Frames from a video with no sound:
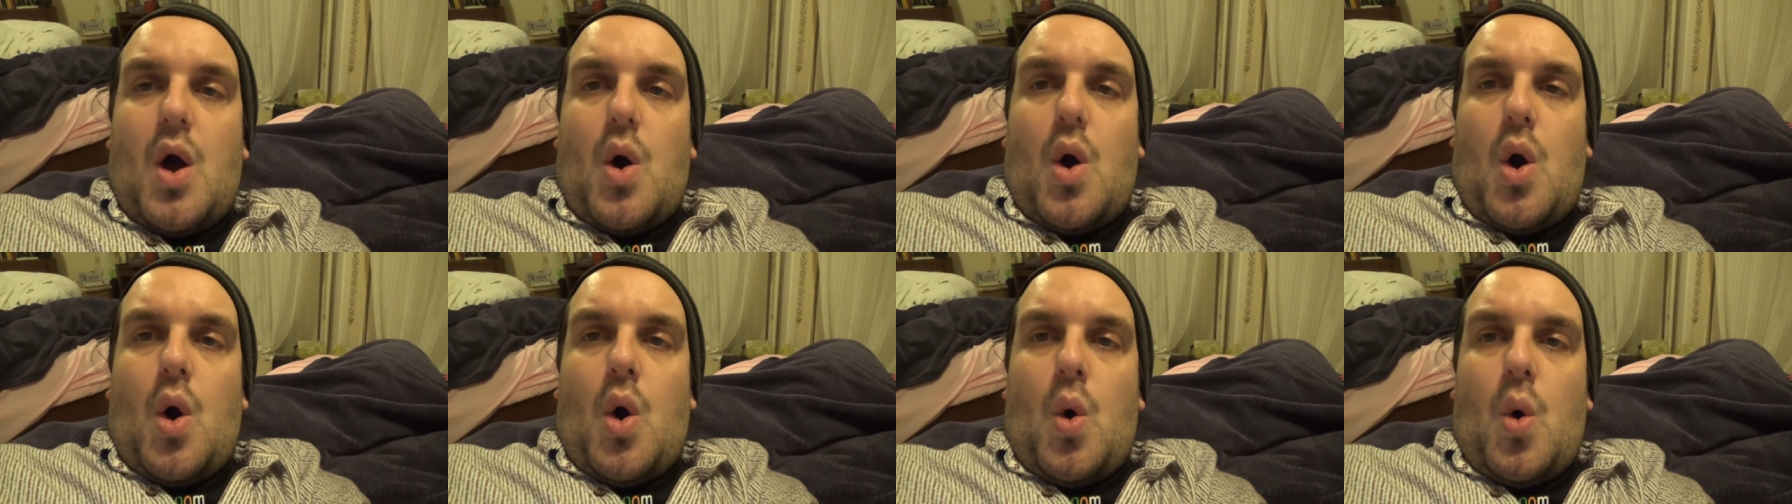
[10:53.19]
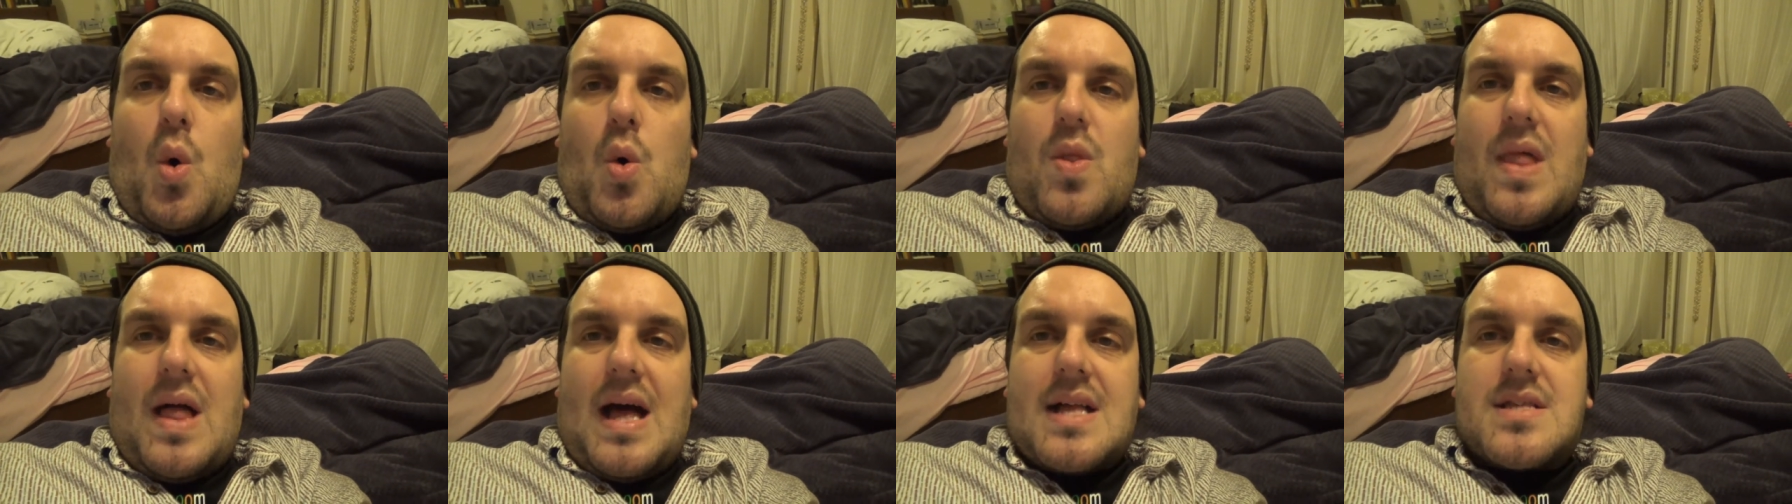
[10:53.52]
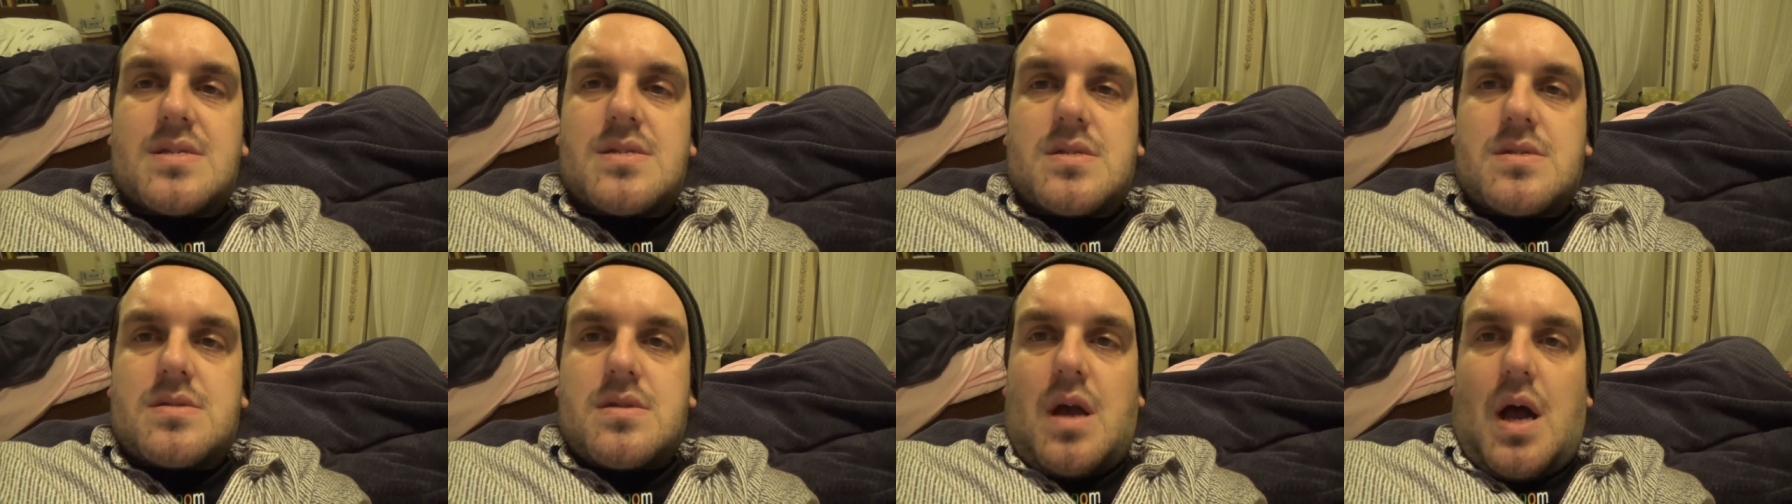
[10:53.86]
Oh,
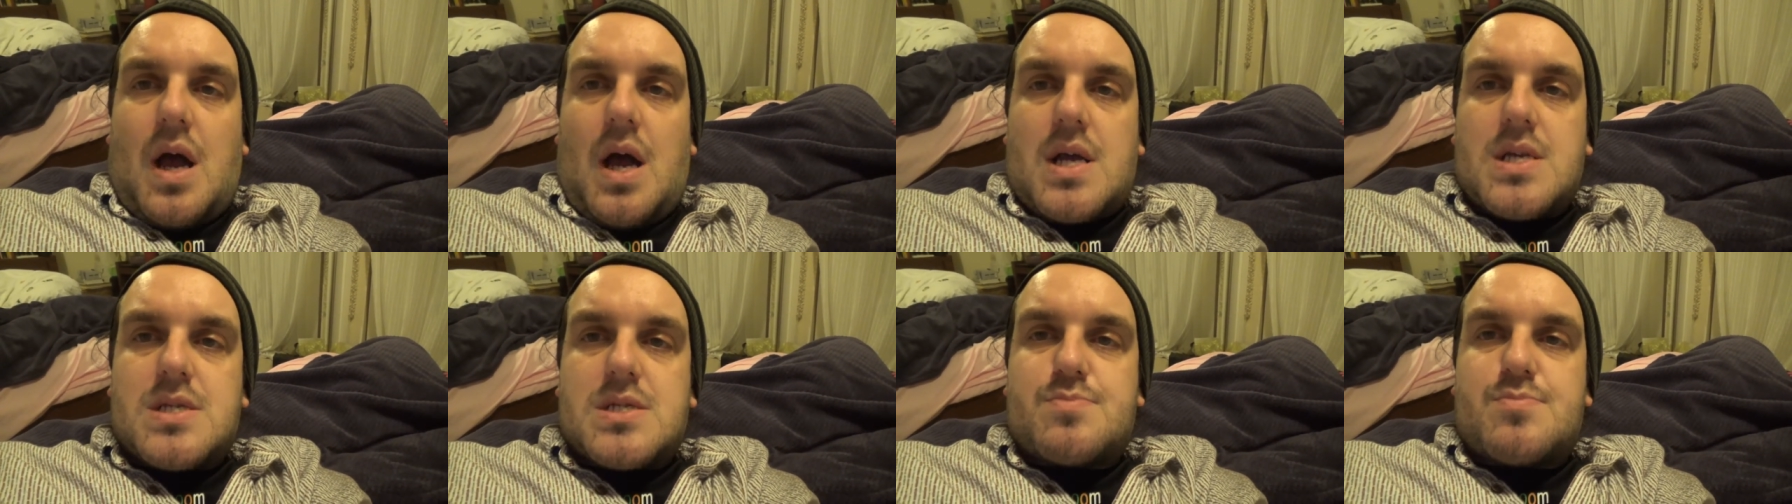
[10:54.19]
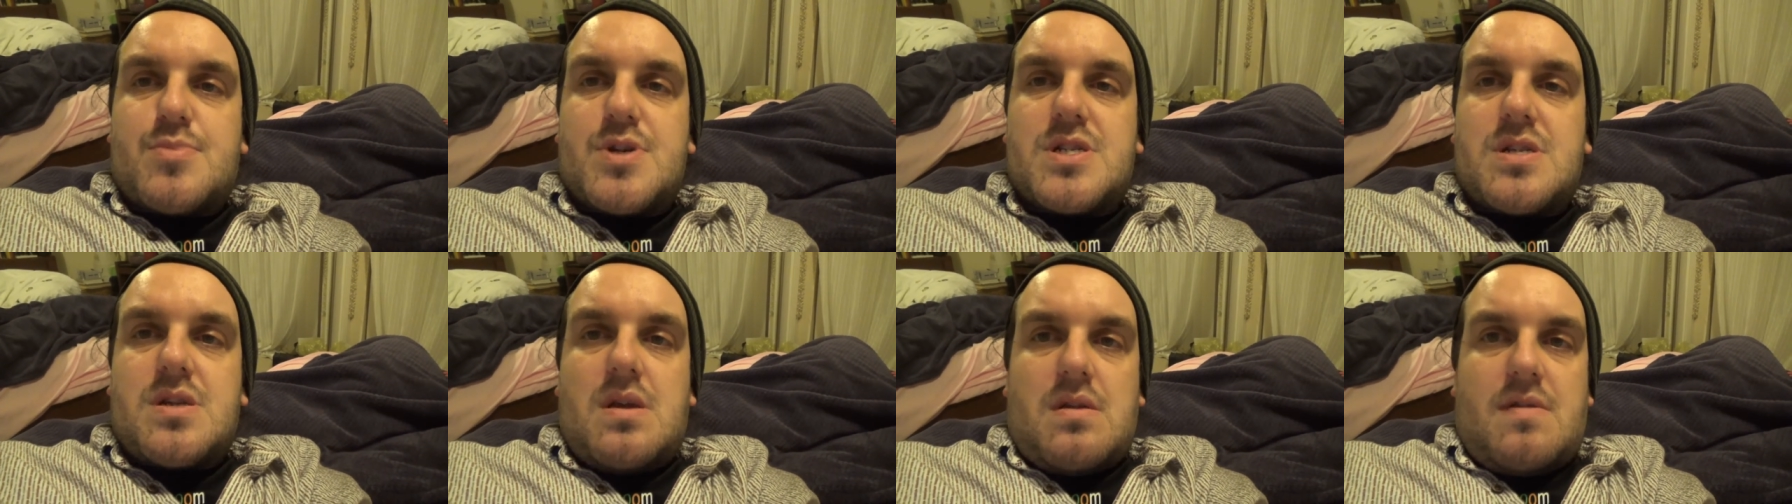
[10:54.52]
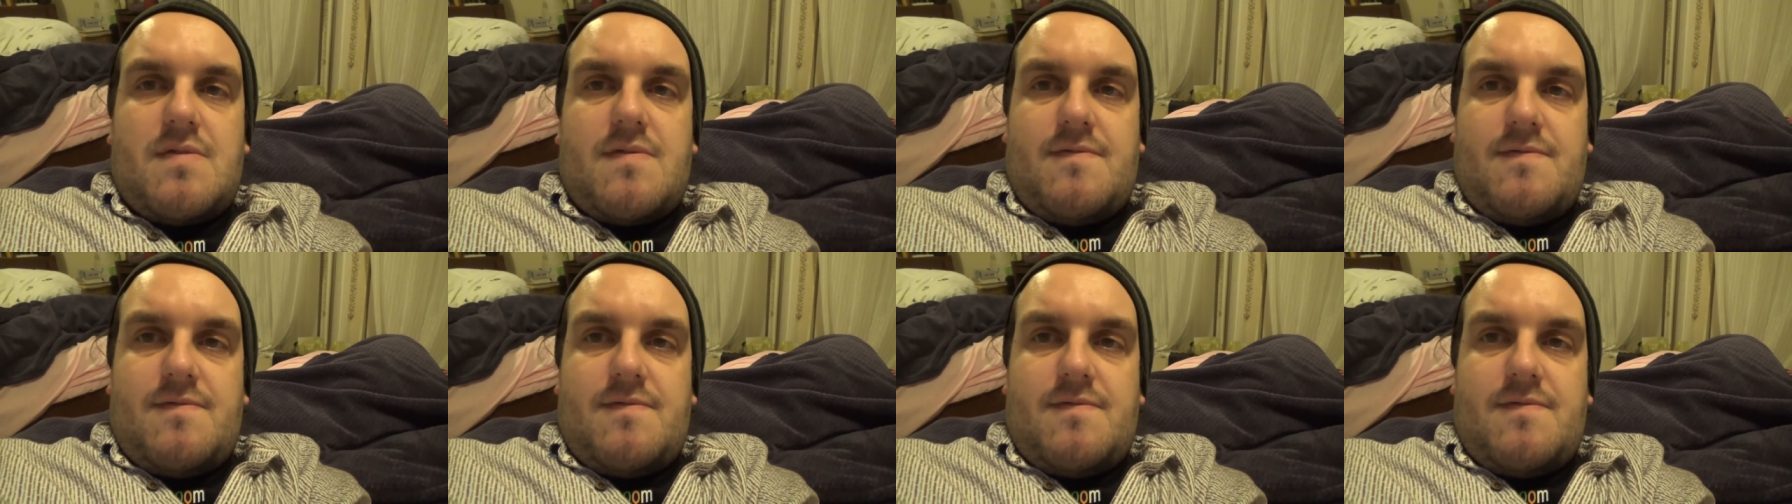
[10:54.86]
that's nice, but it's